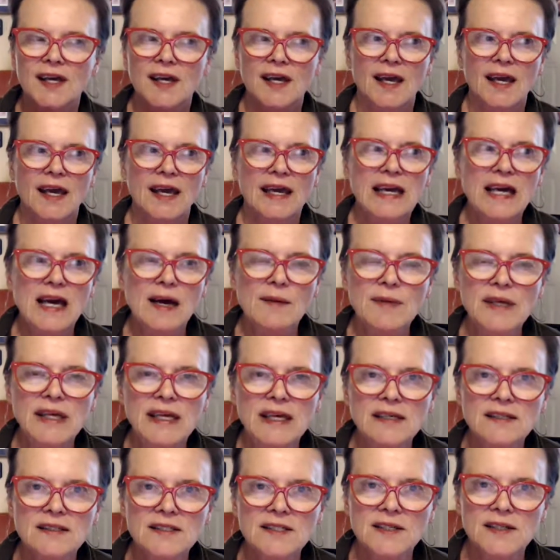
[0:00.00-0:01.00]
And coming
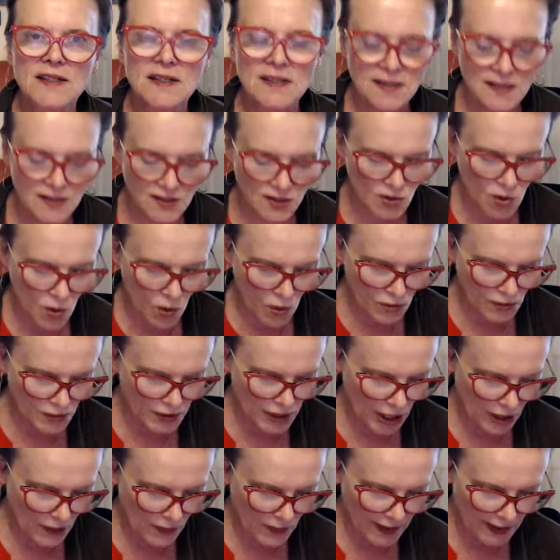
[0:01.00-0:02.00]
into this soul
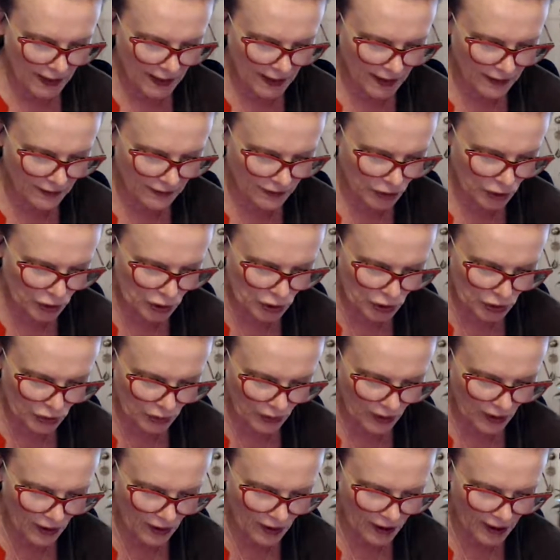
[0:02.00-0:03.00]
knowing of who you
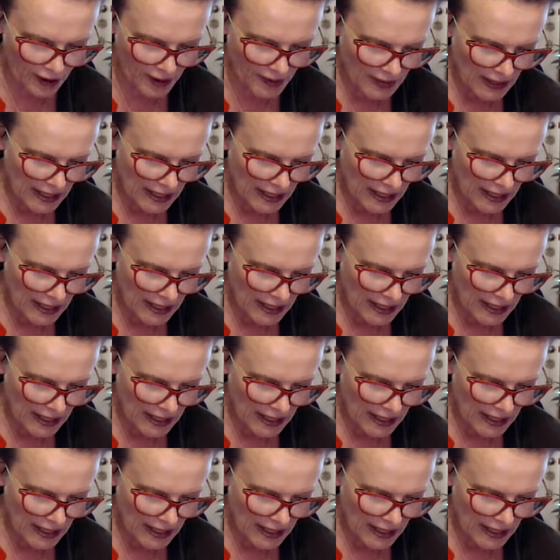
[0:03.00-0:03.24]
are,